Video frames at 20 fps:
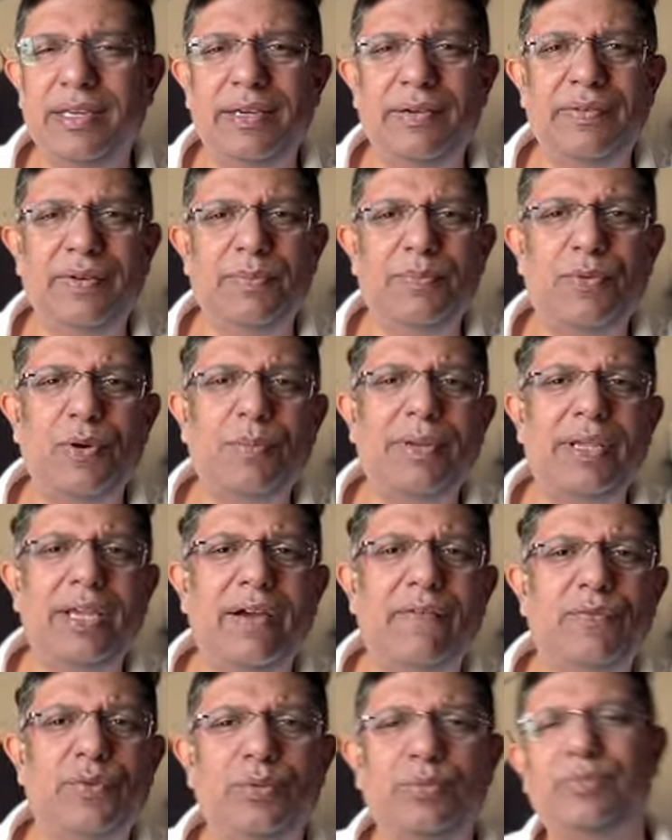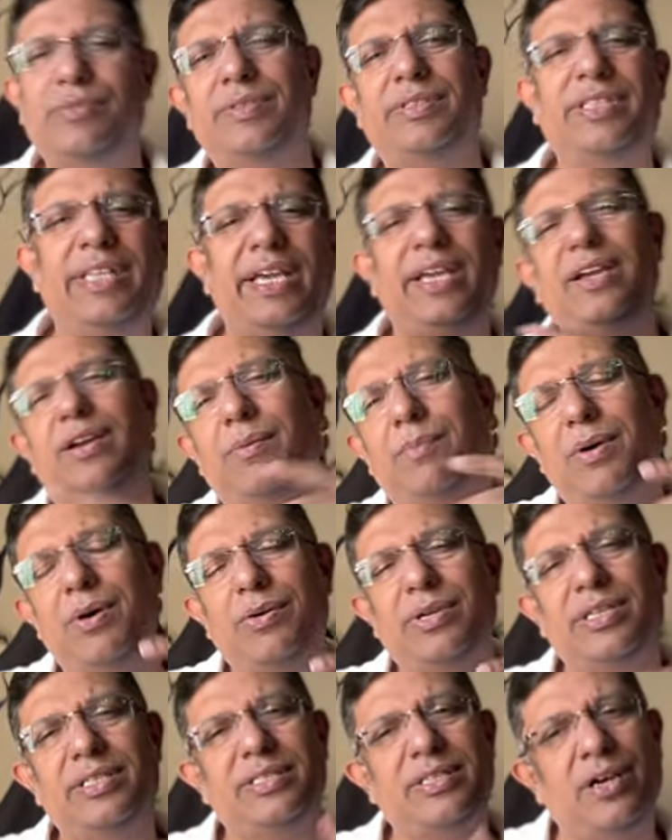will probably have to think
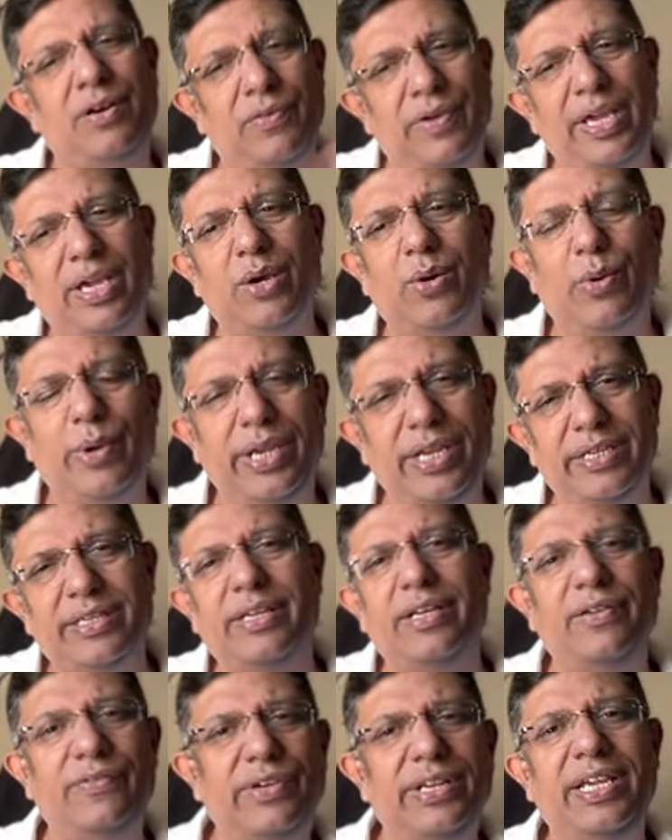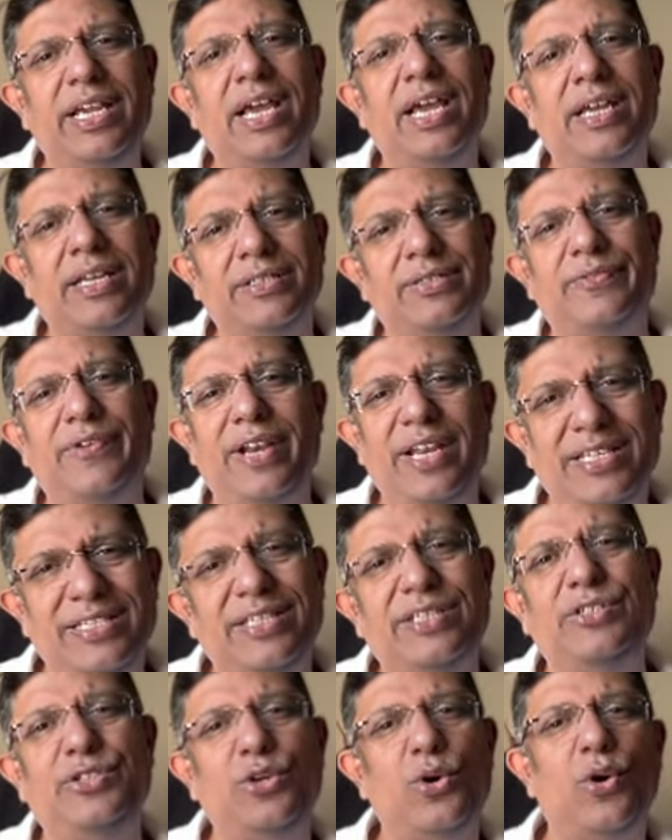about his away going delivery as well as
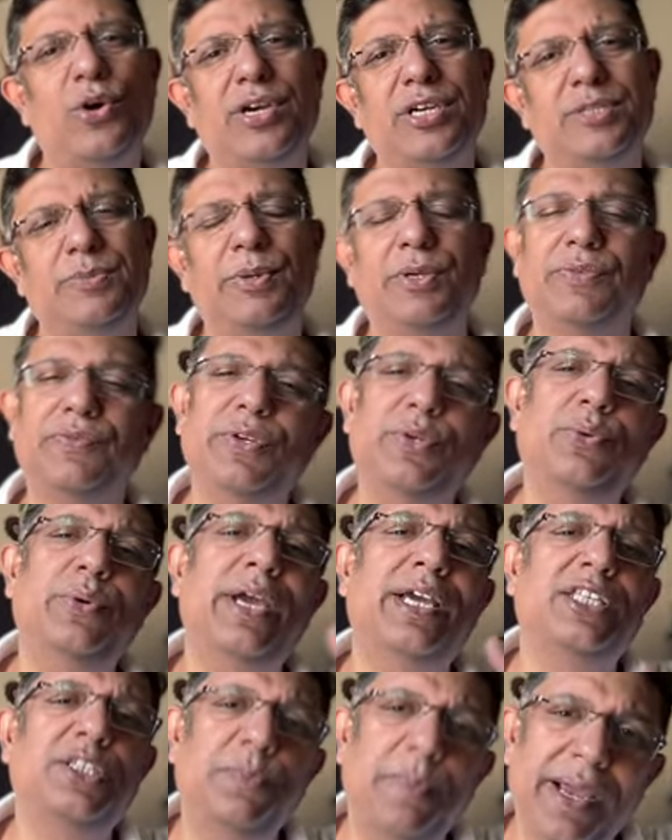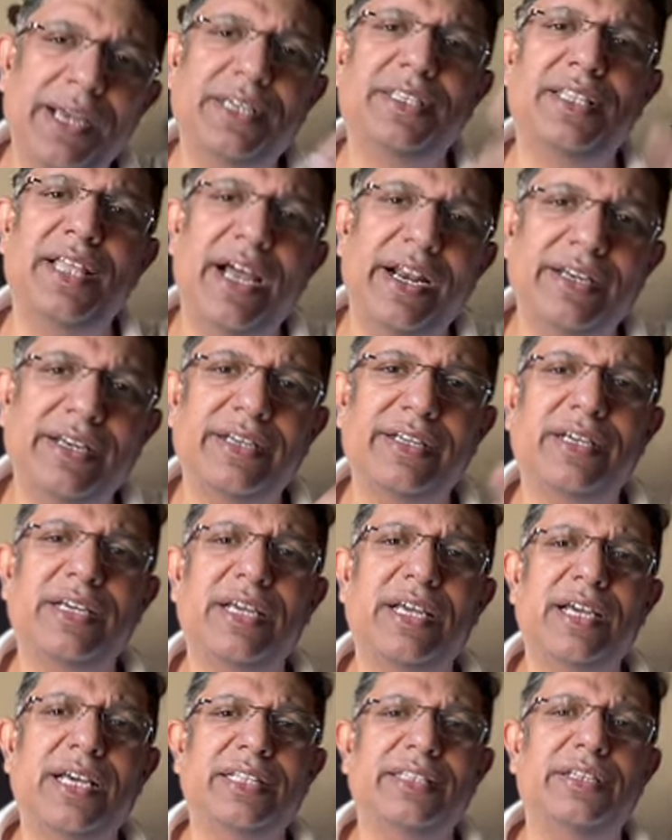his Yorkers, because when you expect that,
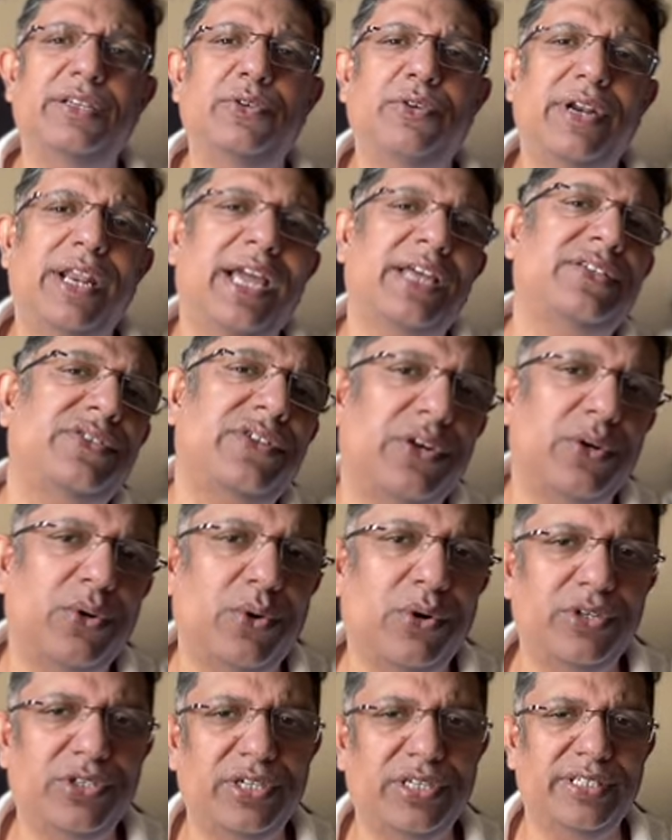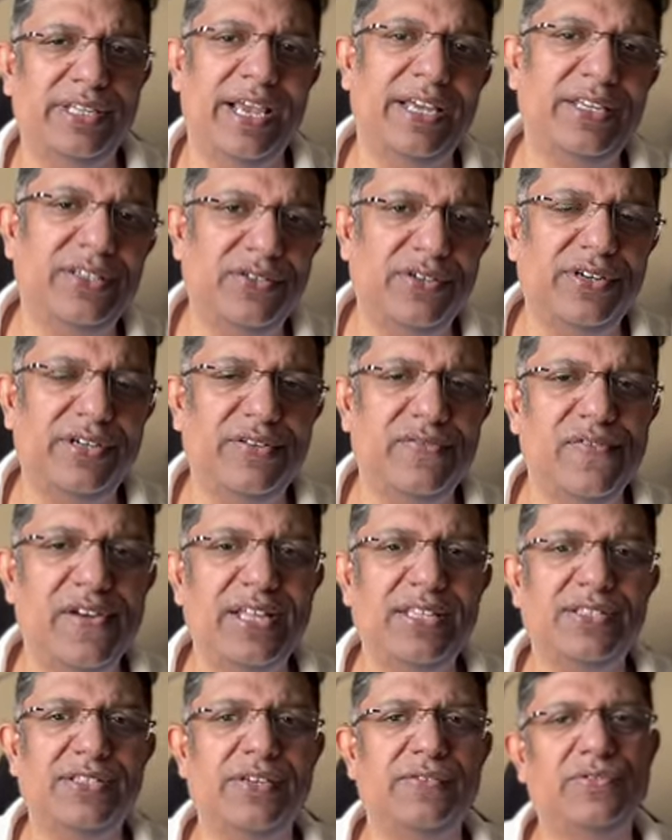then you are extra cautious, extra
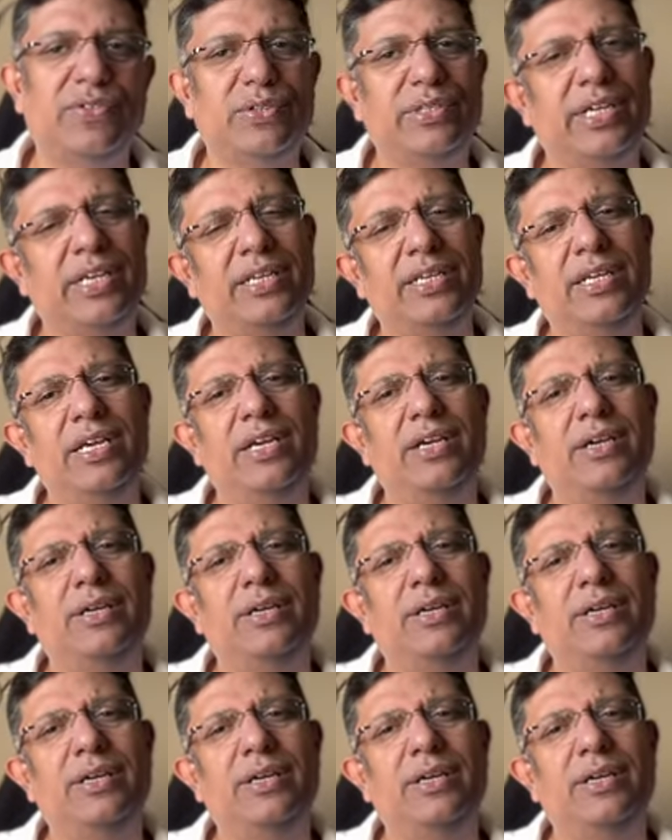defensive. So then